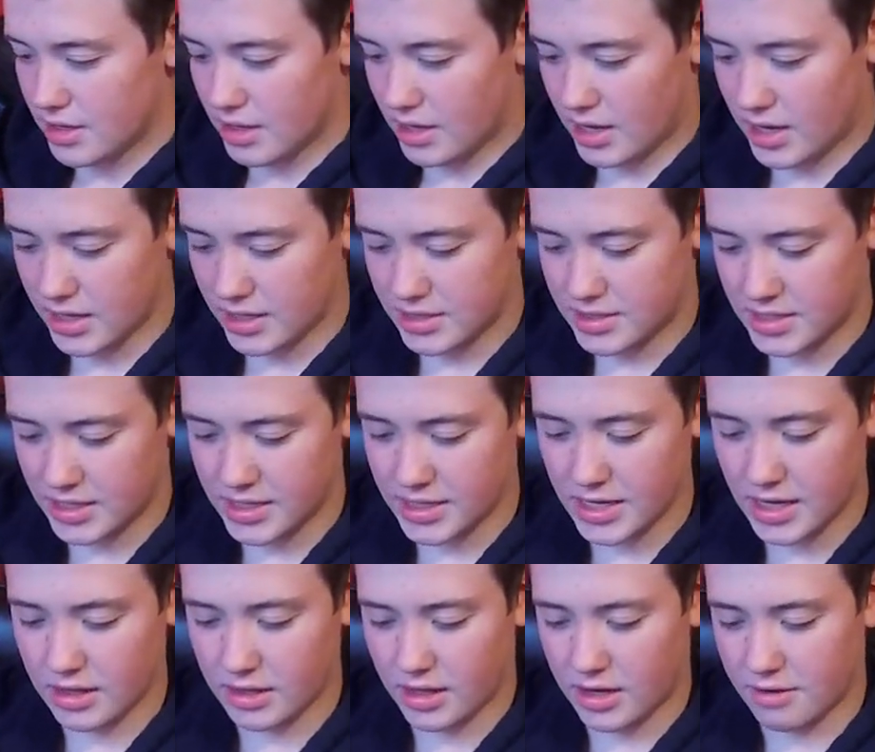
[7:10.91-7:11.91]
I tend to
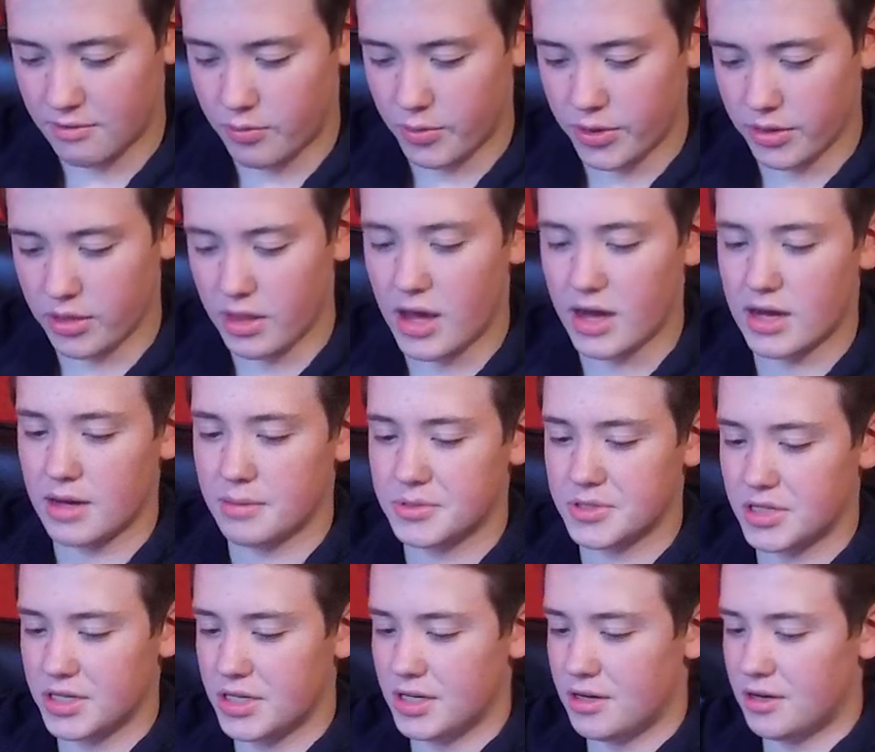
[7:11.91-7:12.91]
get a lot of weird lockups
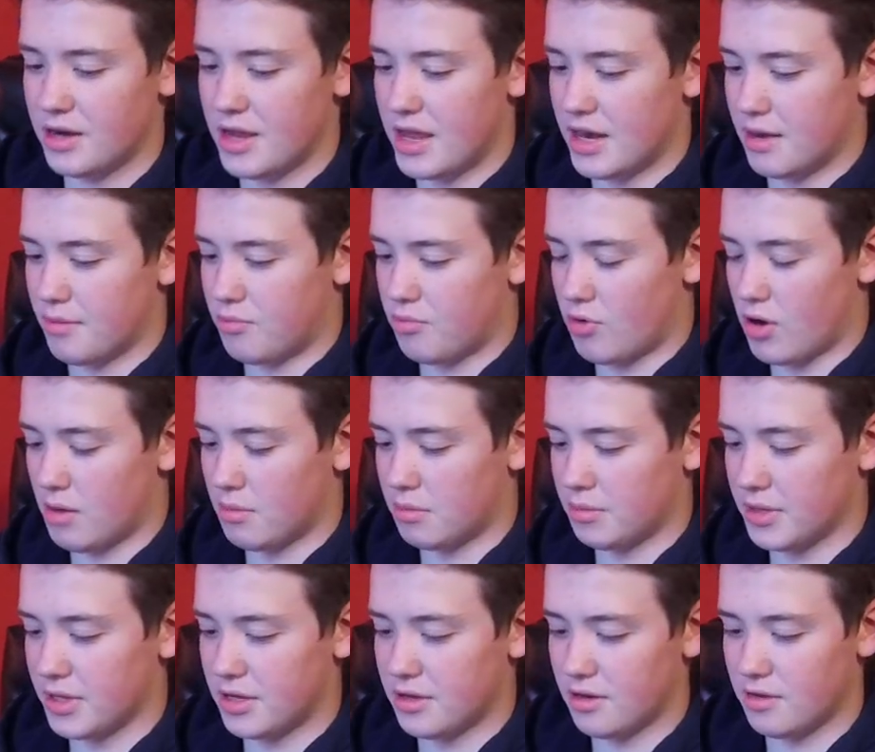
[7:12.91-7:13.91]
on here, and it
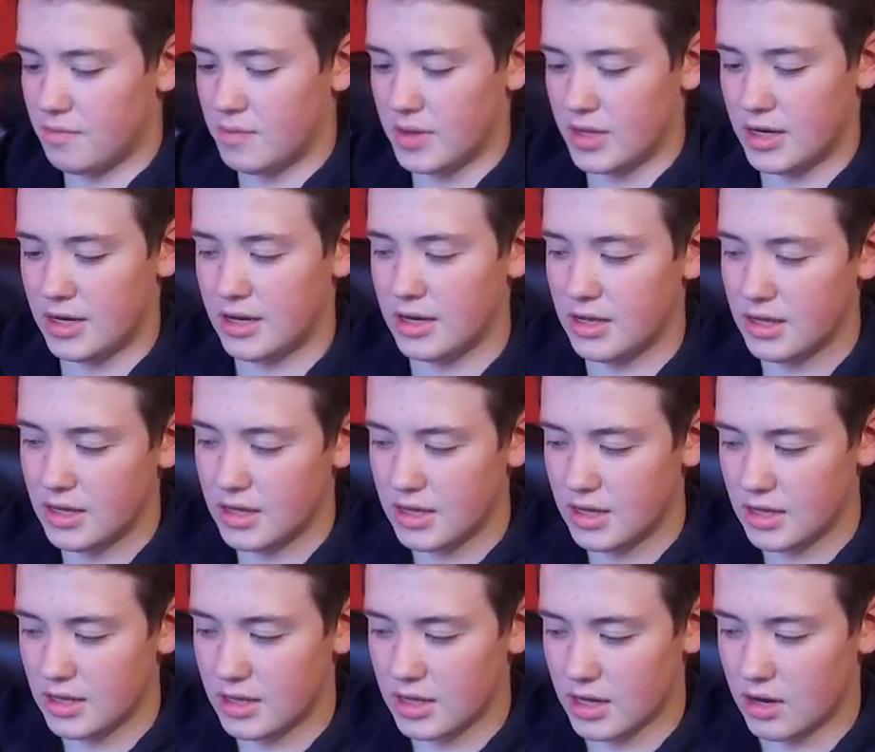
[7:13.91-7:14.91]
probably could have been
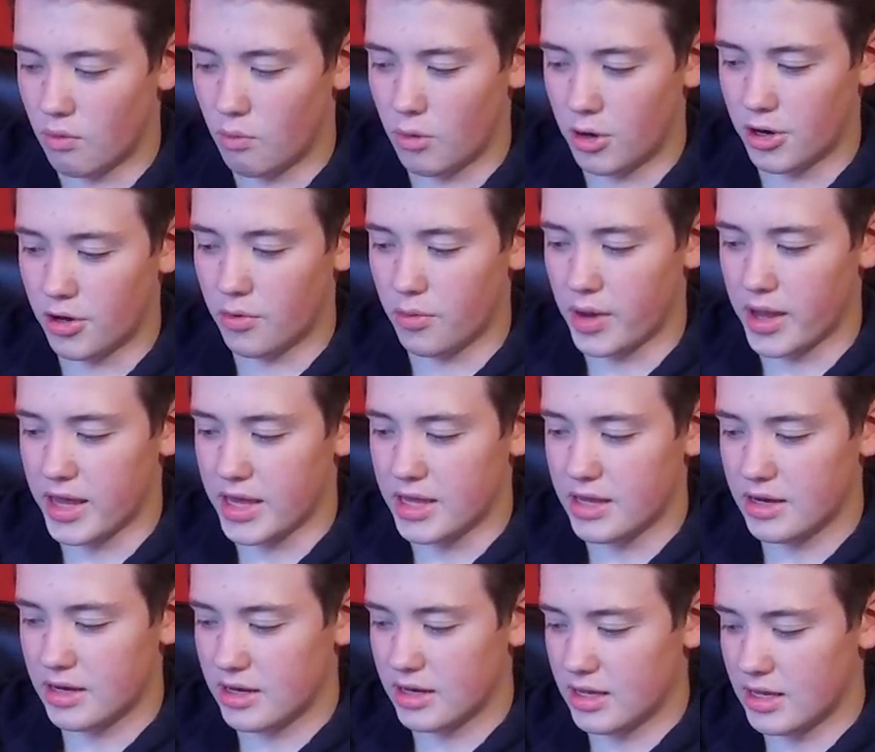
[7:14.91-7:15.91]
like a
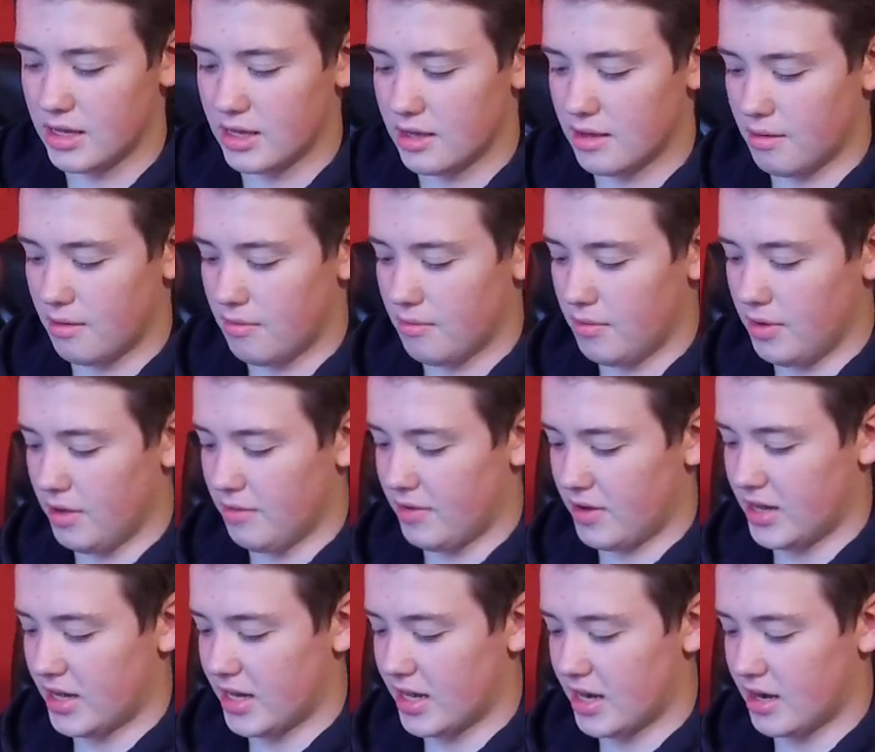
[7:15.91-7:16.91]
108 if I
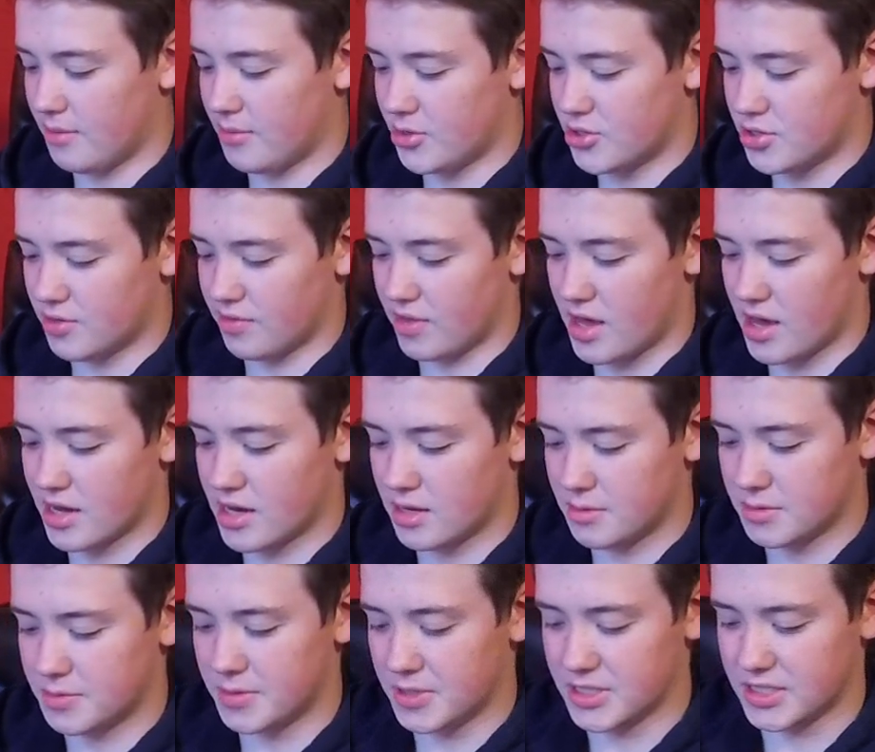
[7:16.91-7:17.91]
didn't get a bunch of
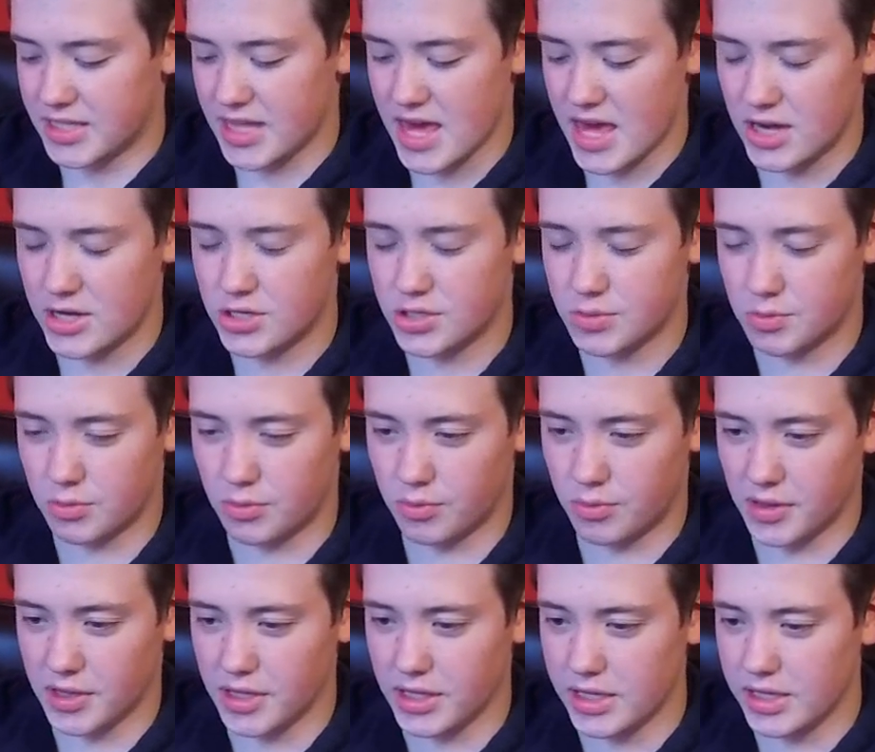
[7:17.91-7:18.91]
lockups, because the edges were
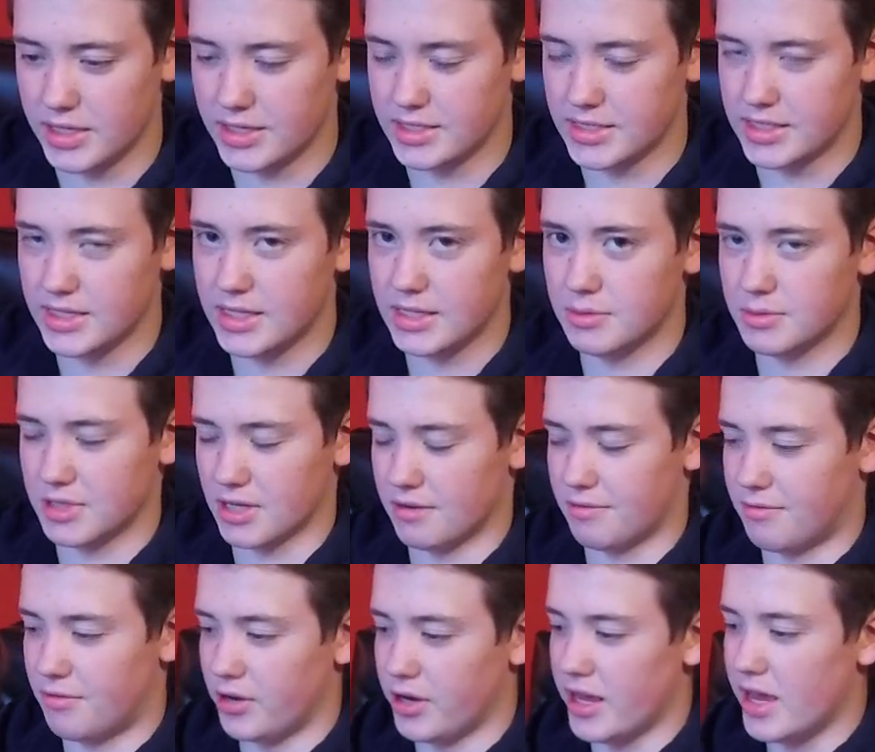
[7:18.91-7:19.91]
really easy. It was like a
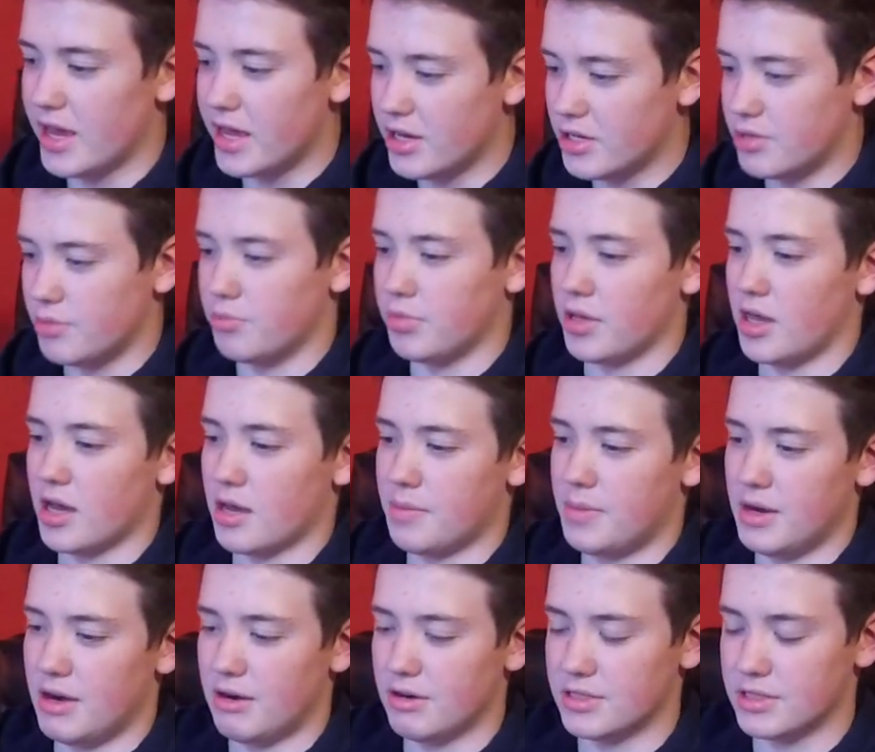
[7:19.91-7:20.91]
free edge and block
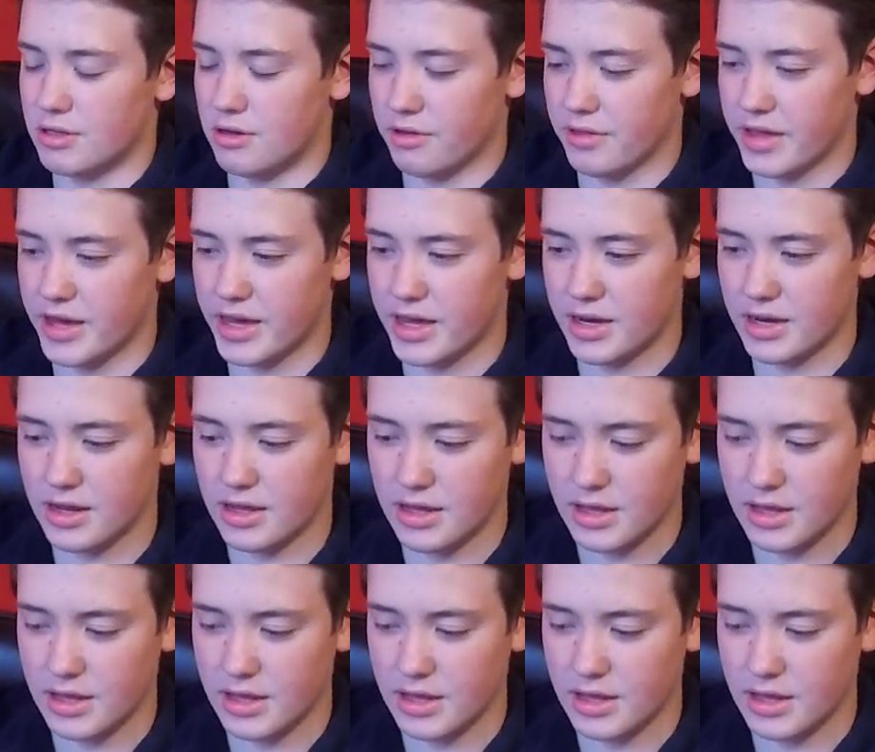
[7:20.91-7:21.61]
pairs and all that.